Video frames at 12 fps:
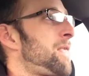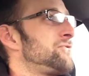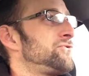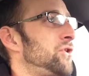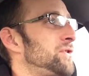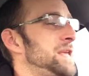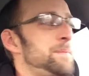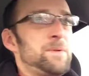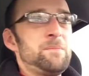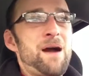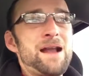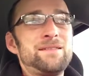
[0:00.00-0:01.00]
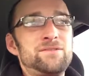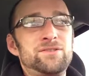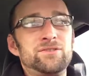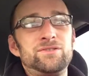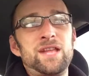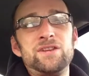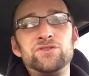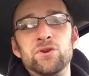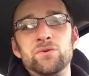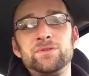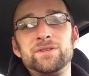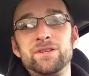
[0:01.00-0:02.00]
So keep in mind to stay
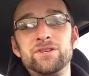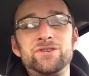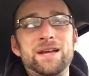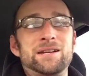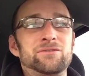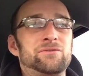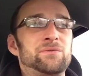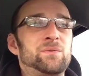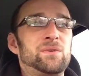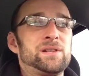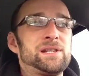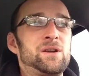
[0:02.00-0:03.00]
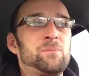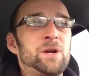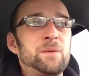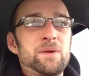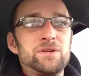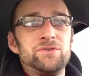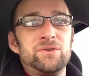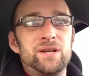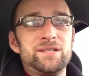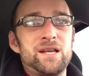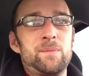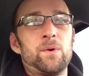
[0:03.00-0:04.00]
tuned to this channel. Pretty much through
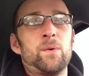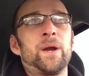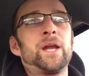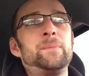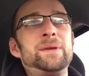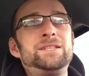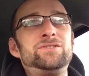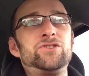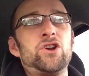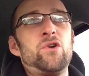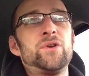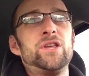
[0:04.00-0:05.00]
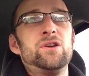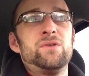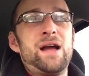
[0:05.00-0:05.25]
December, we're going to be showing you